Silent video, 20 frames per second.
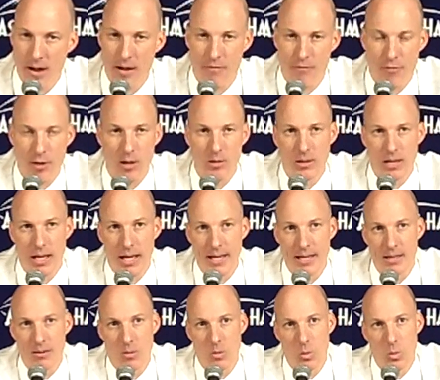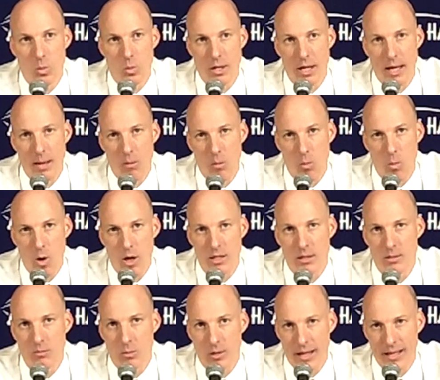I felt like
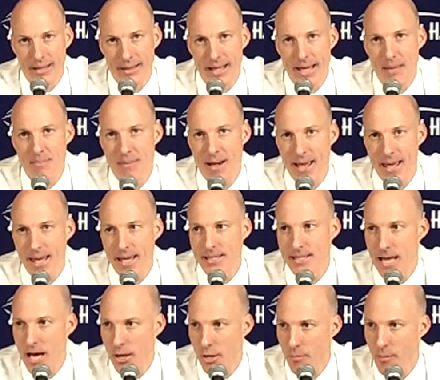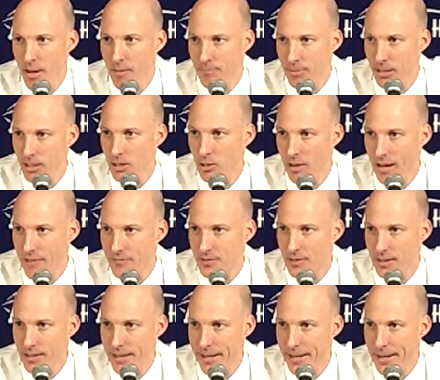when I laid my head down on my pillow
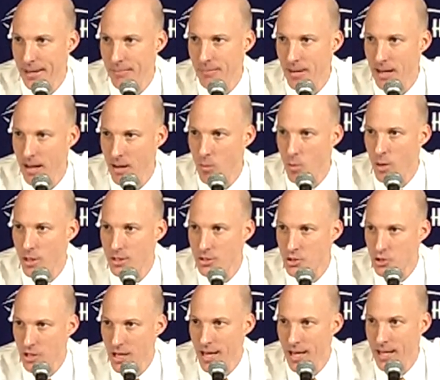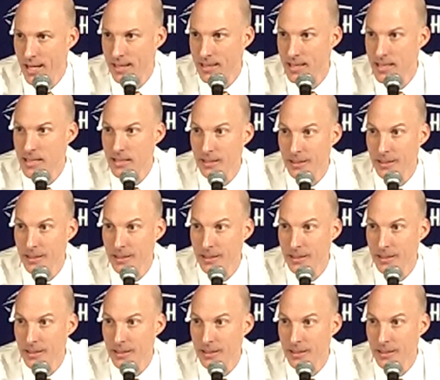after the game, I wanted to say,